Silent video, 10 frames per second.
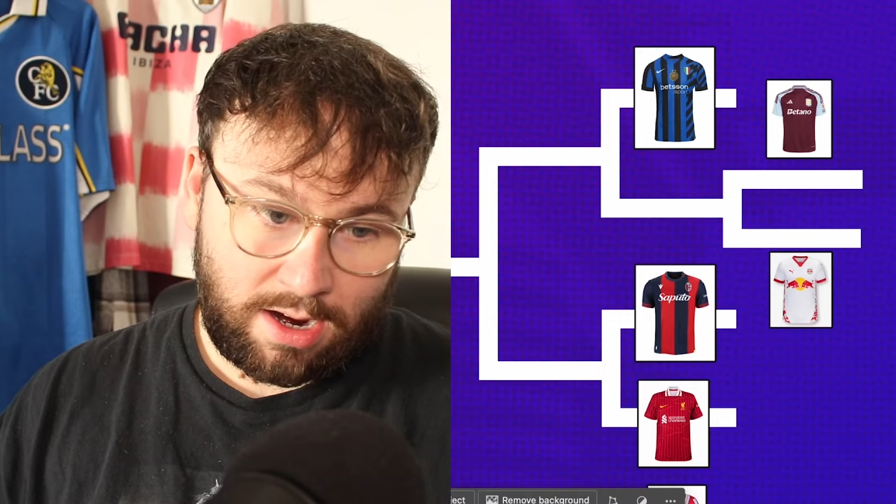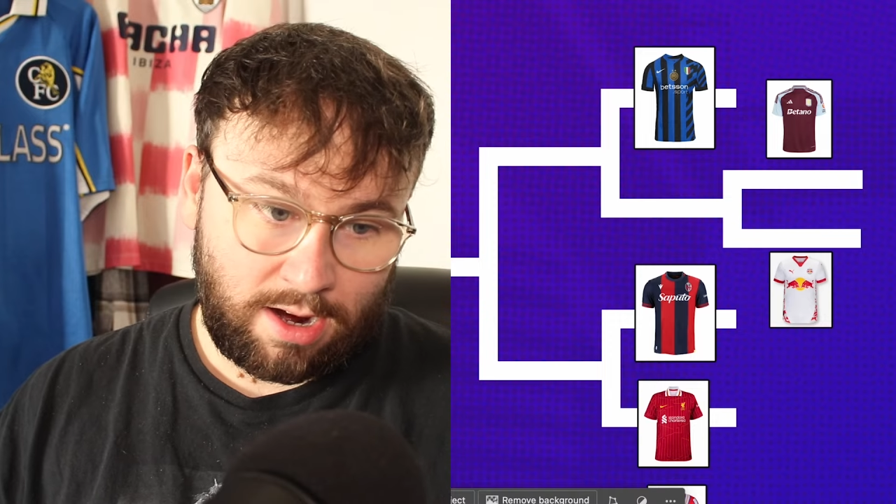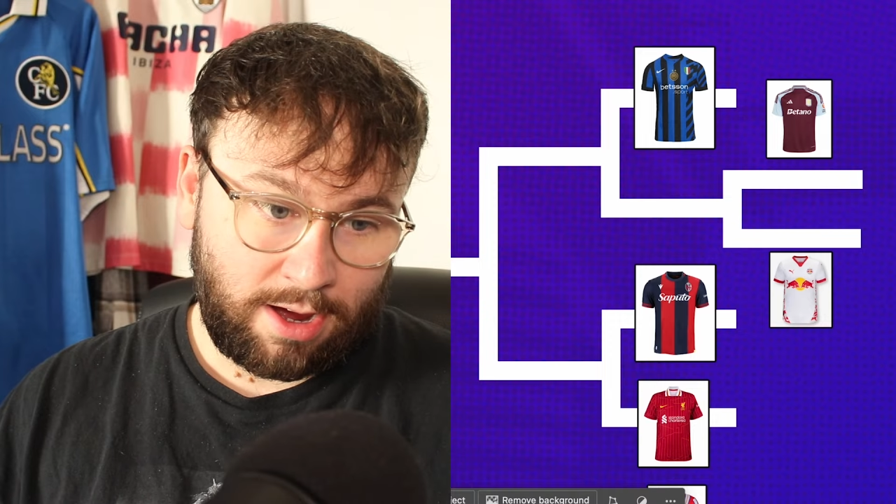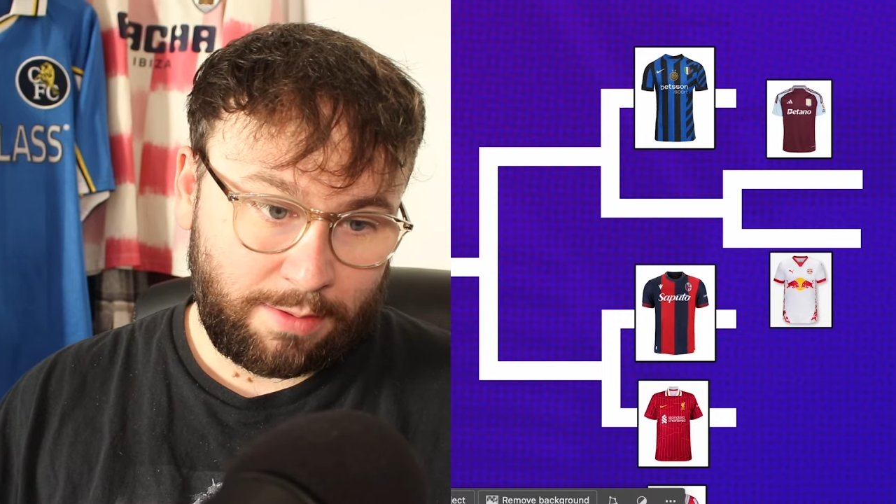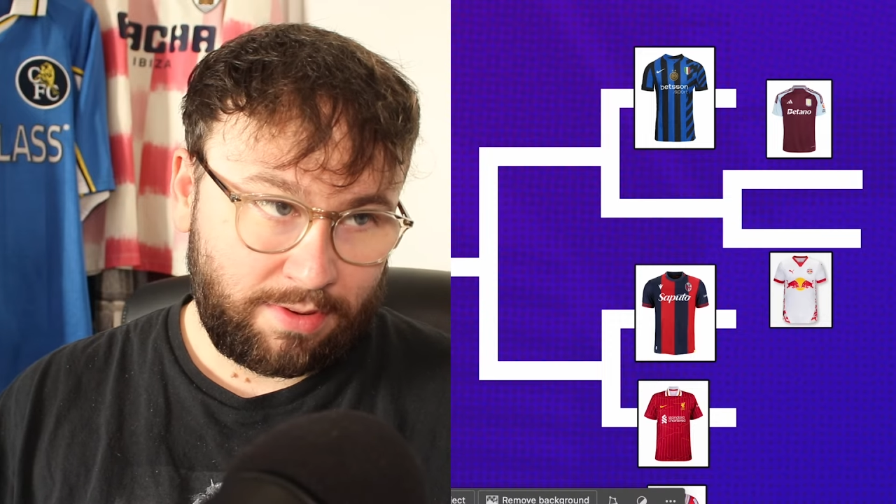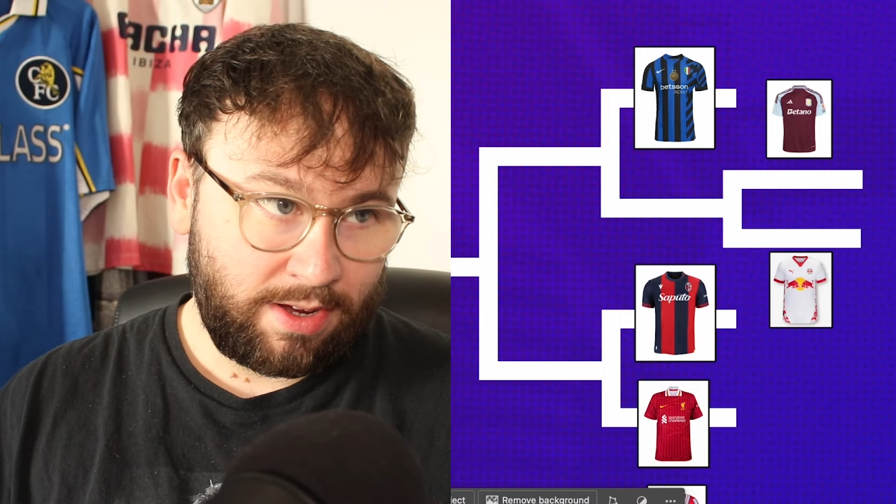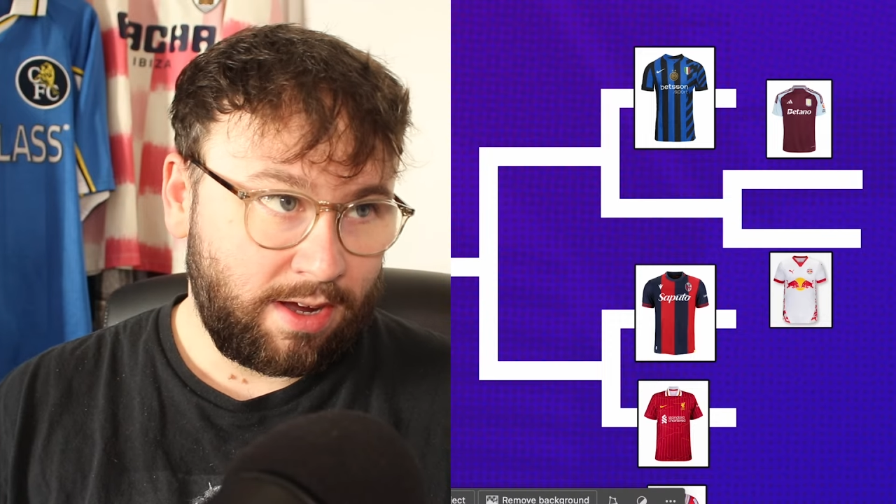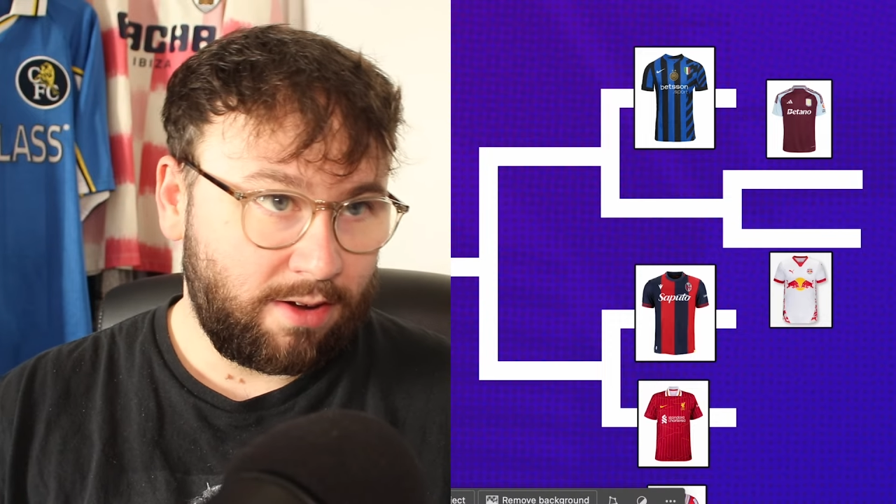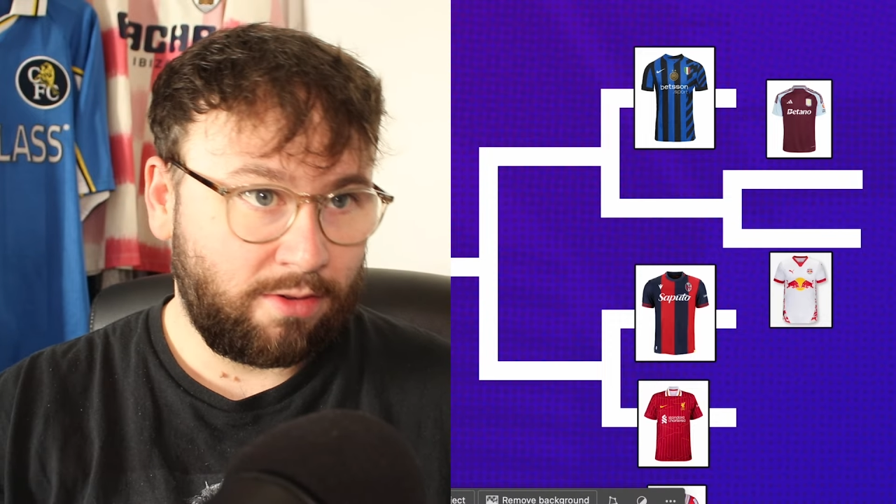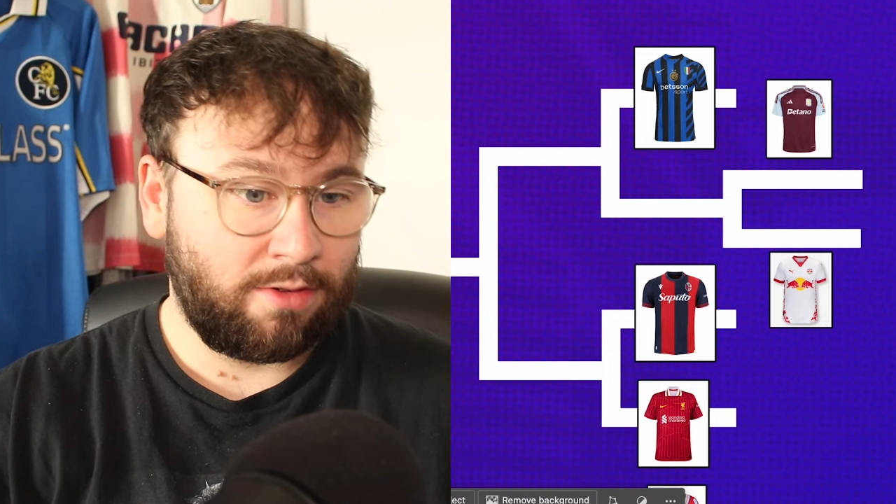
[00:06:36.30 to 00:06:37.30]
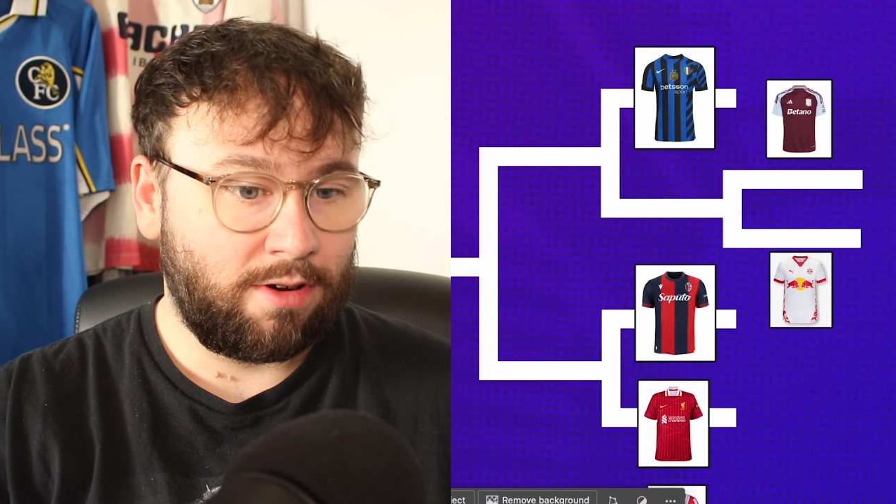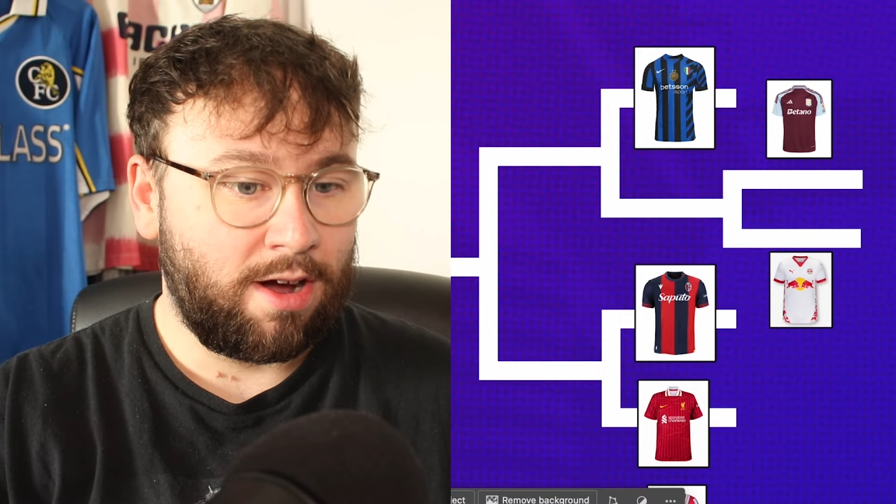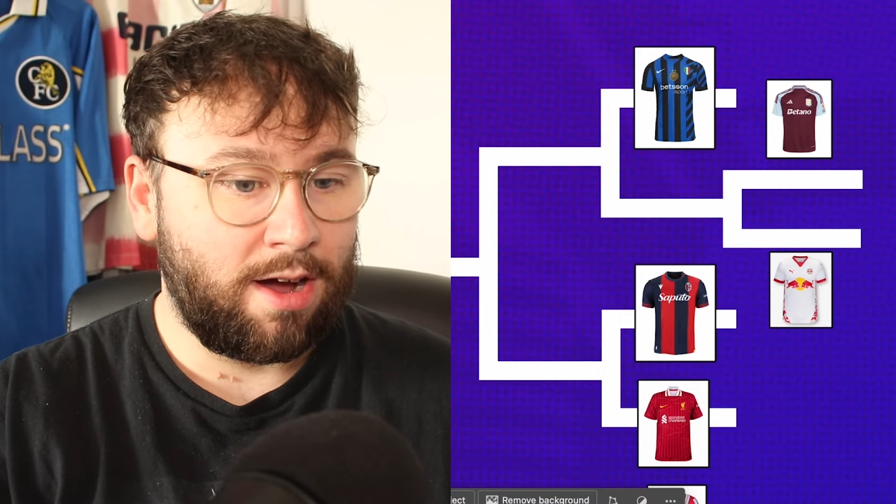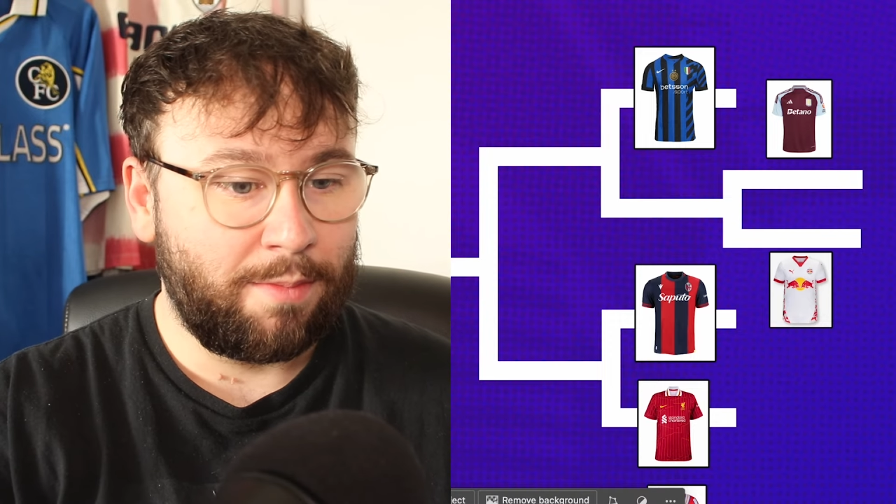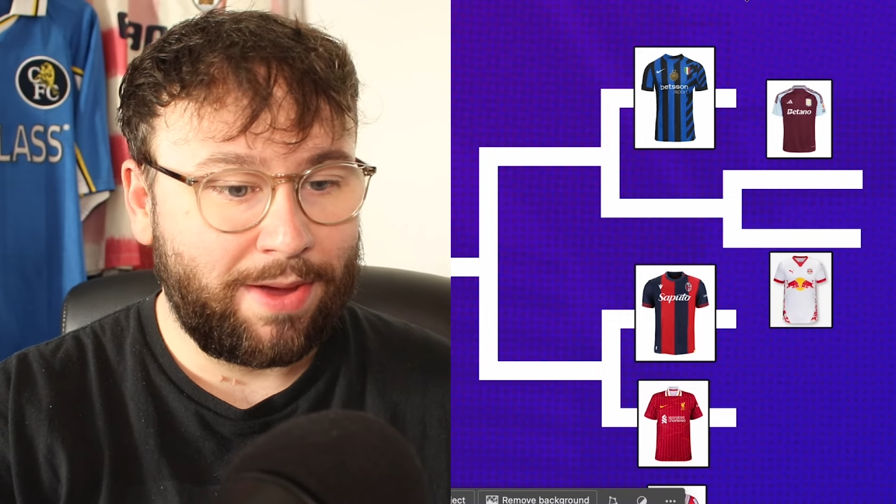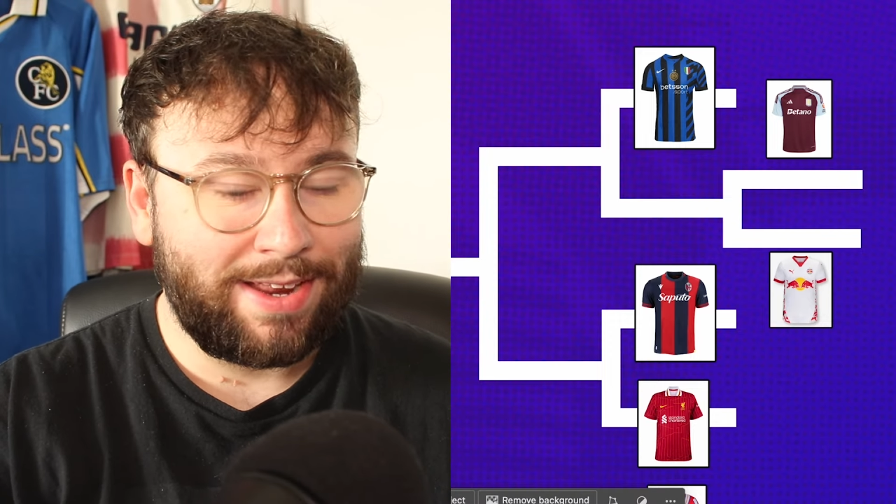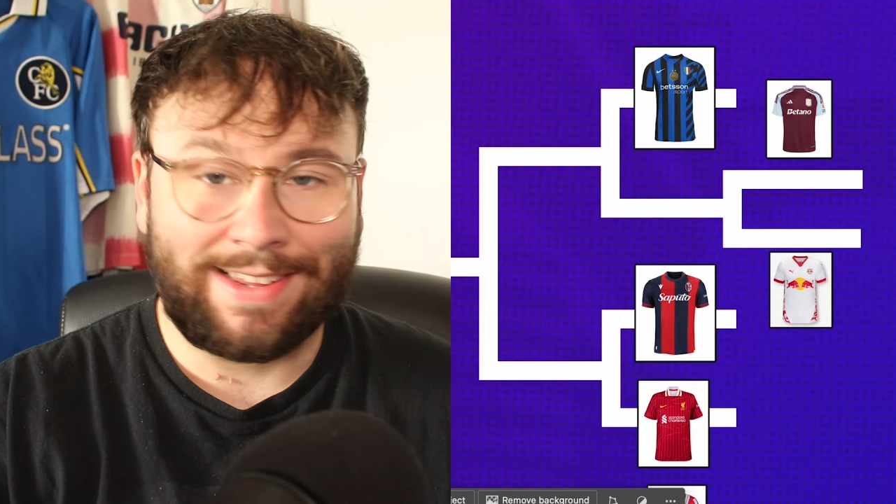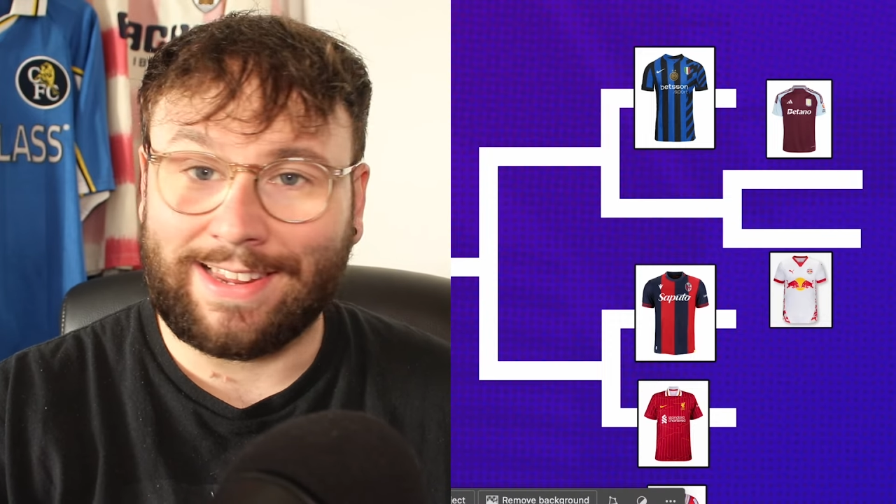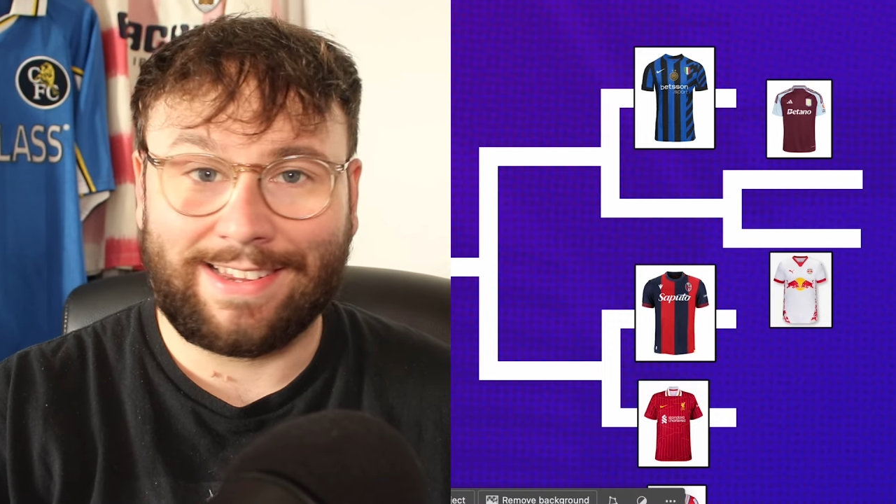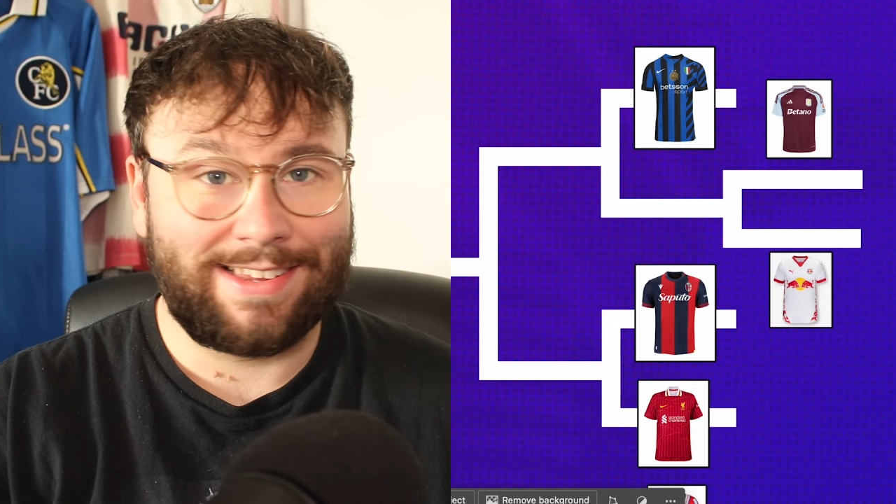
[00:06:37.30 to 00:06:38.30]
Leipzig or RB.
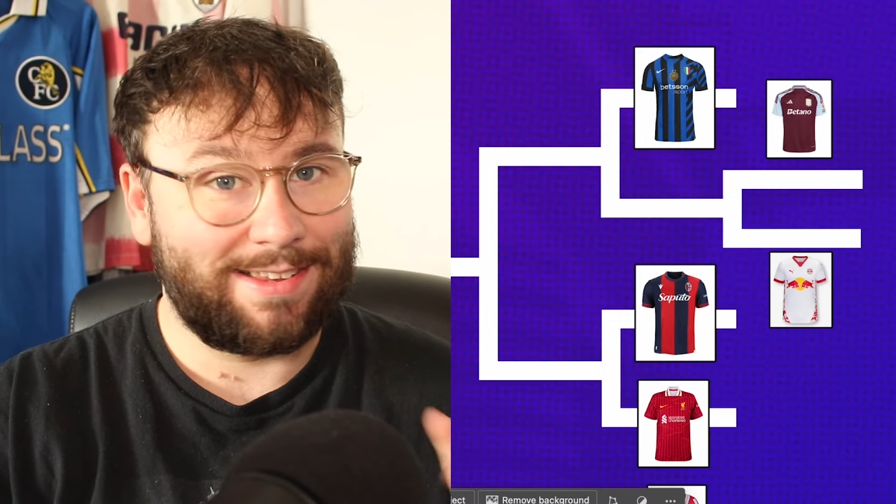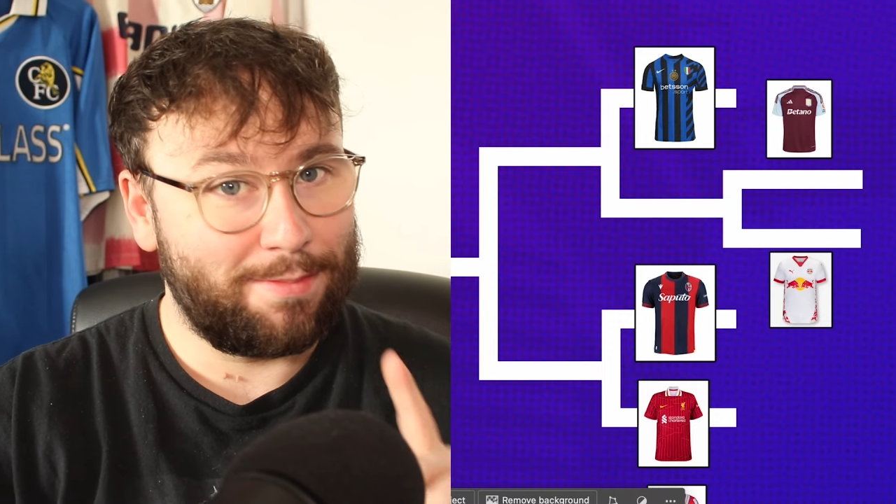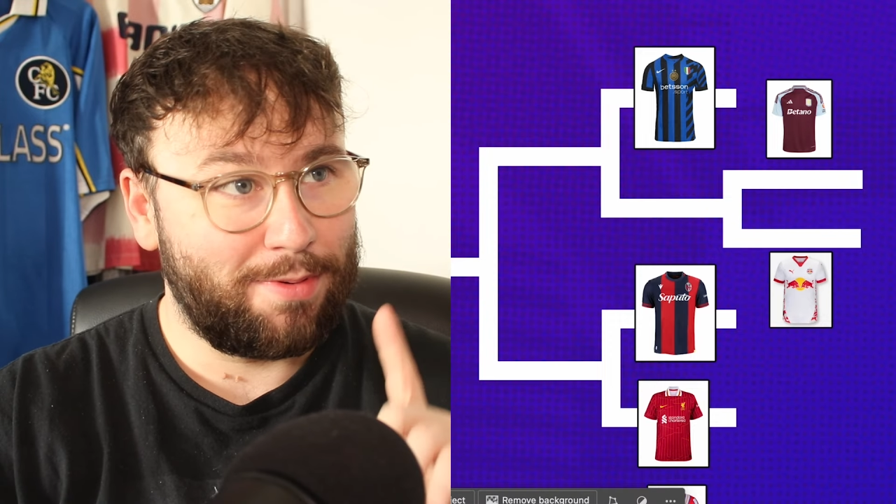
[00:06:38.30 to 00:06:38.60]
See, this is a